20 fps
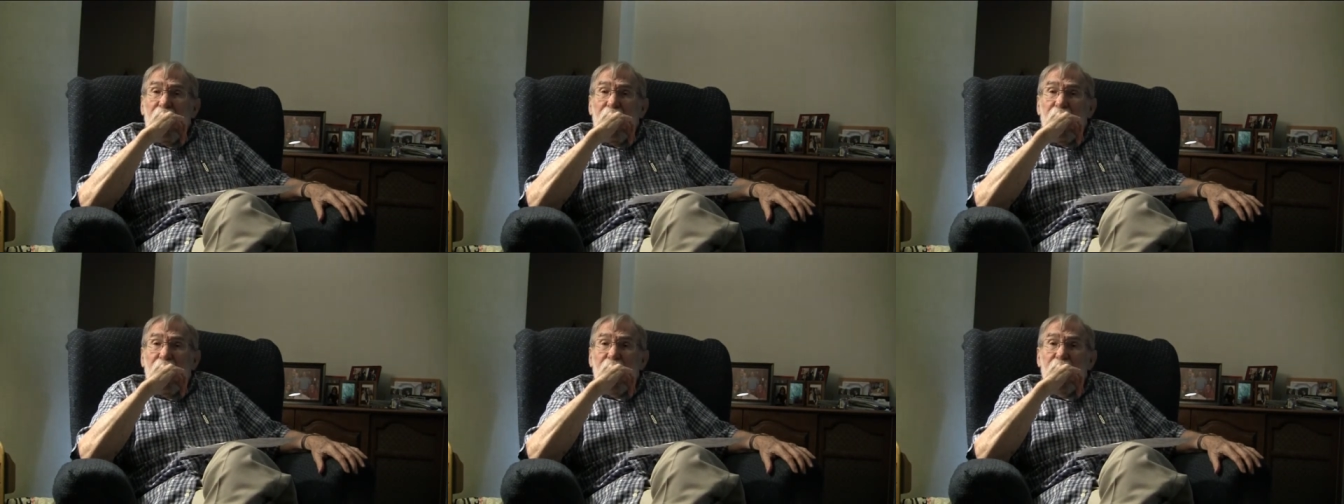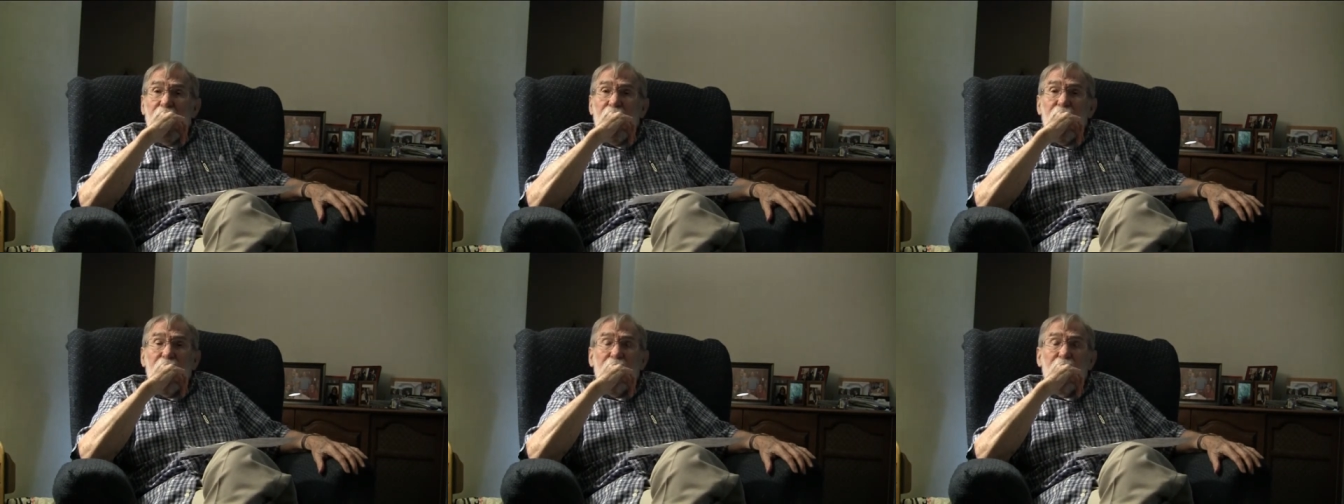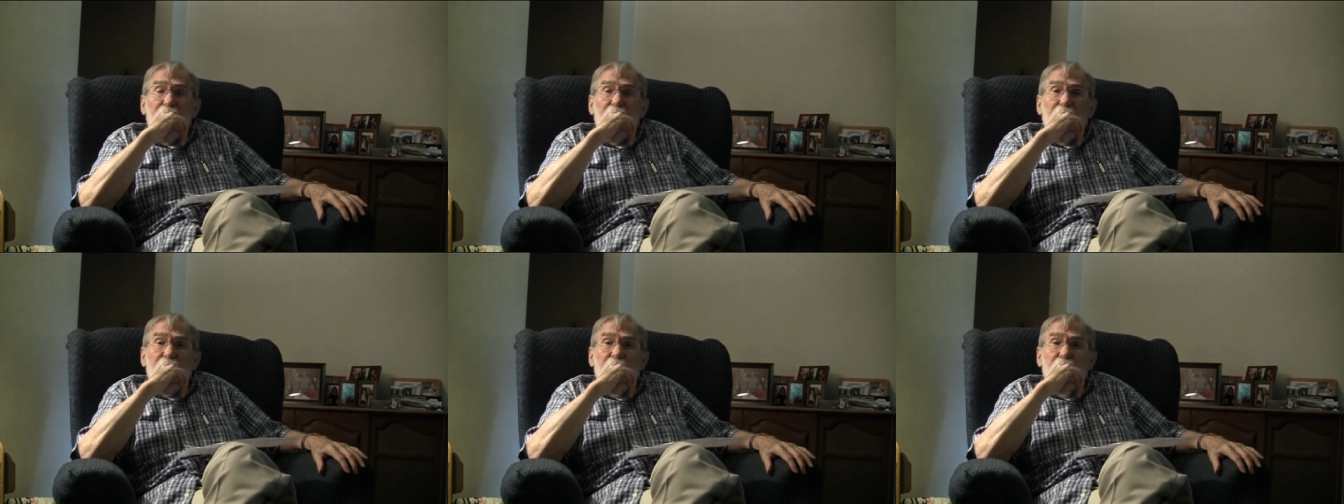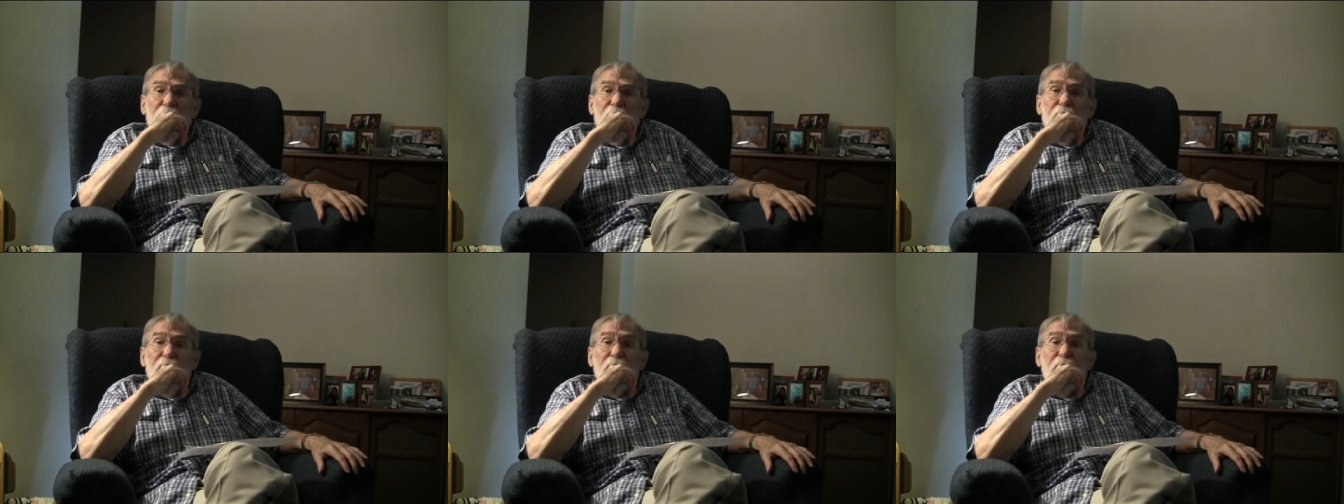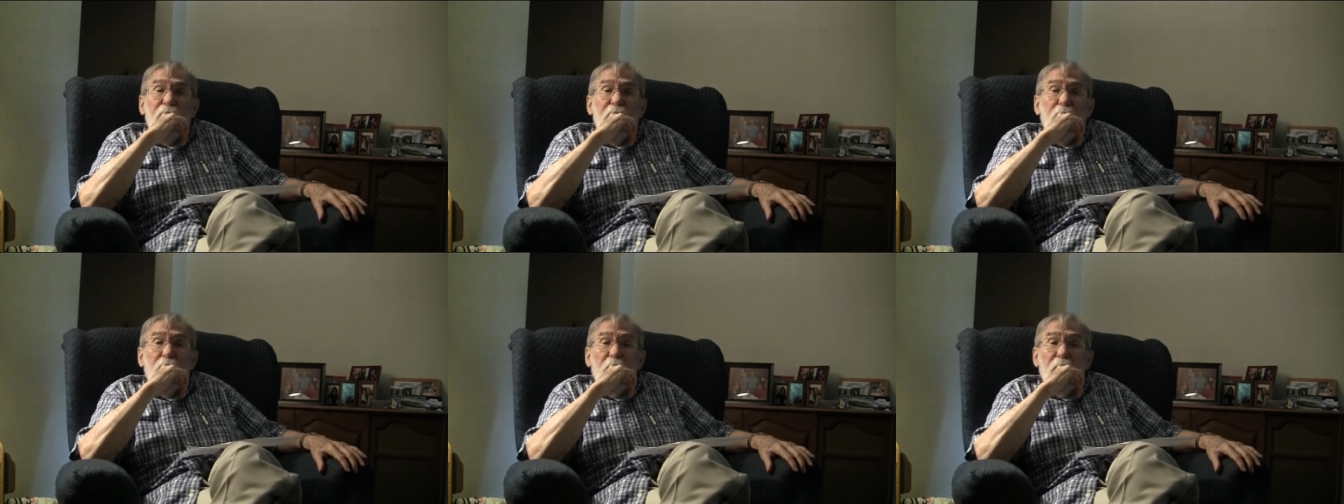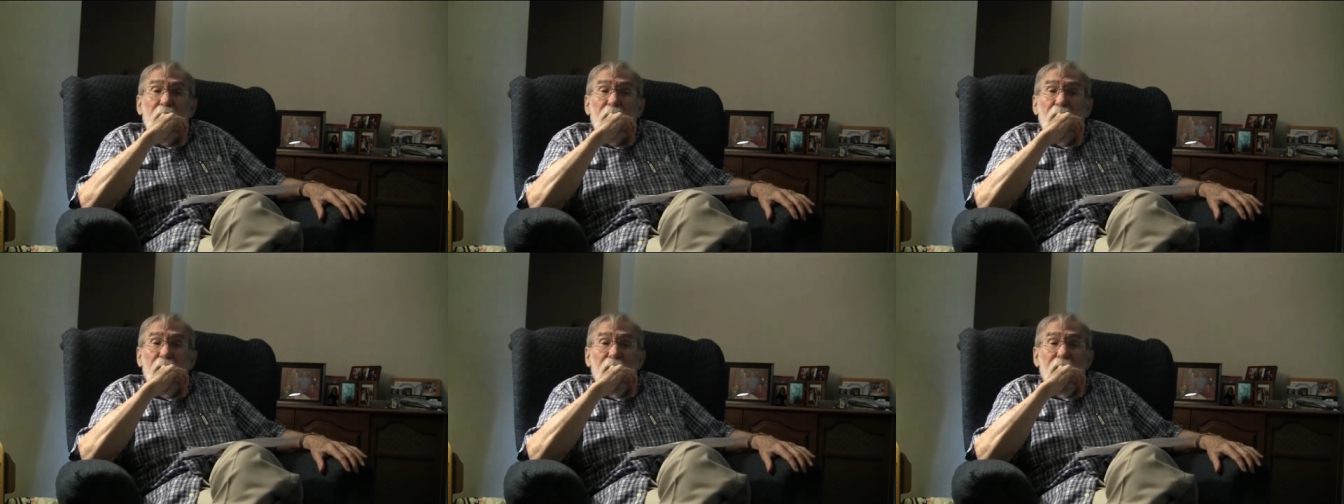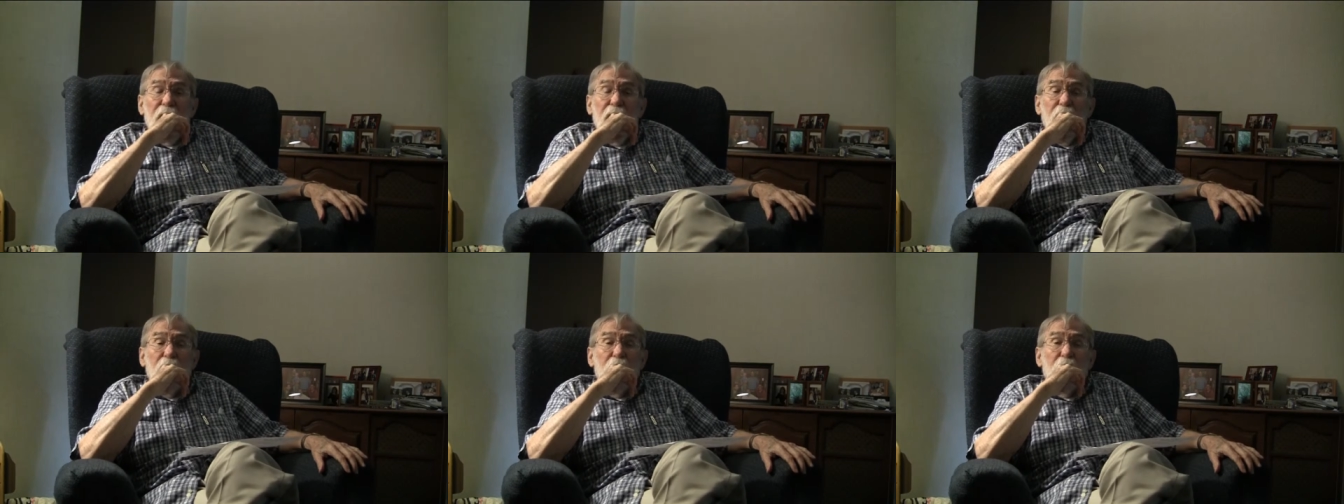And uh, They needed me,
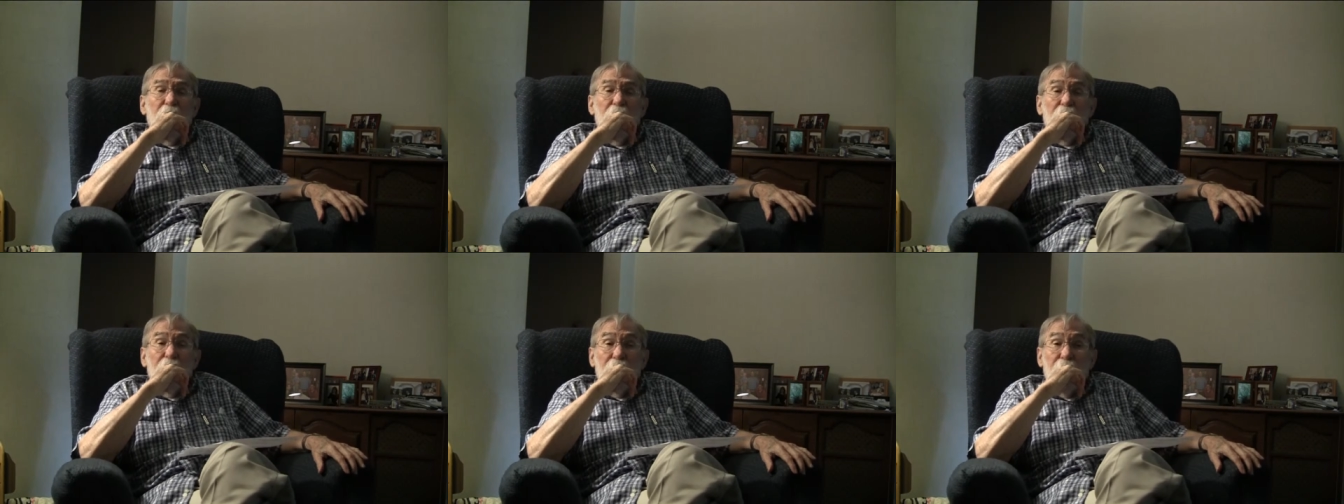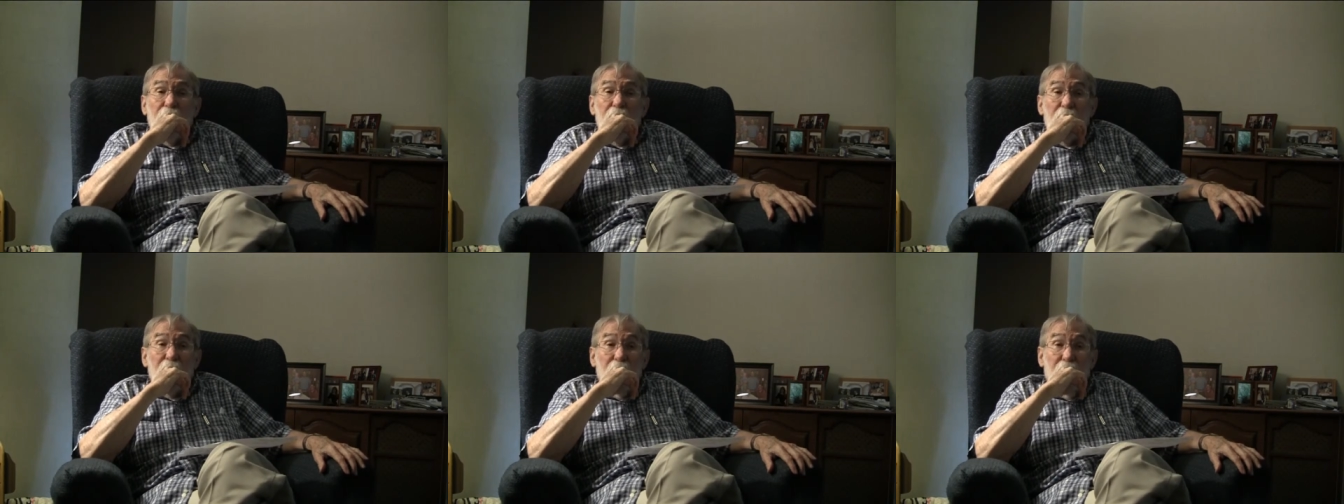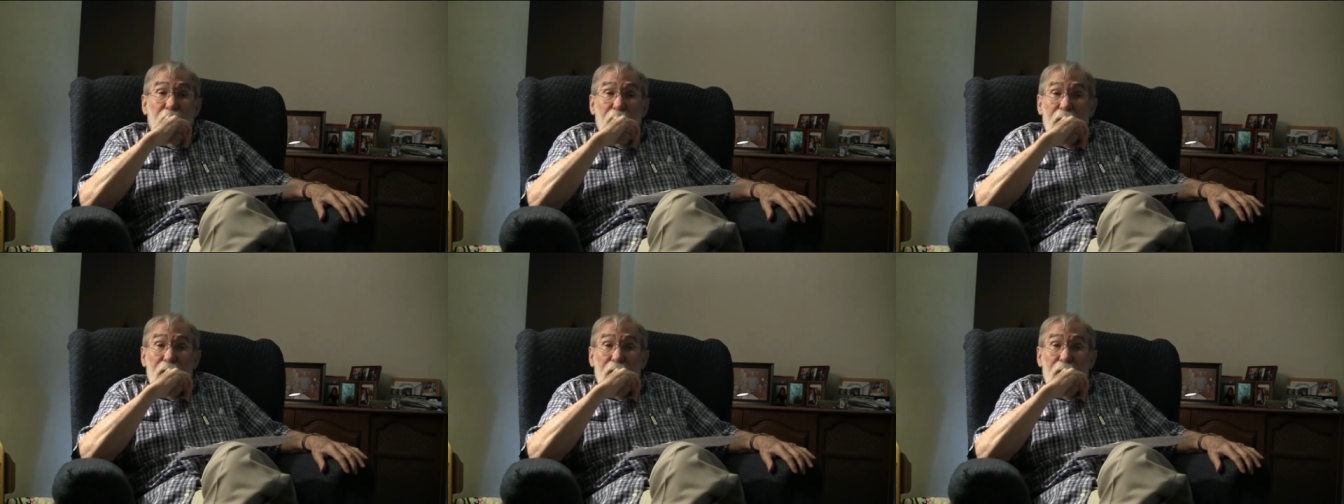they uh,